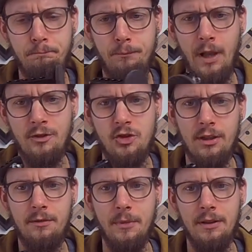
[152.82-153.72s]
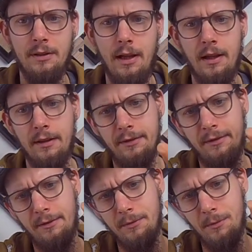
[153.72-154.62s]
adjustment
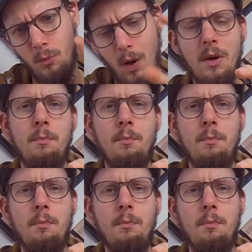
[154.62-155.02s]
is very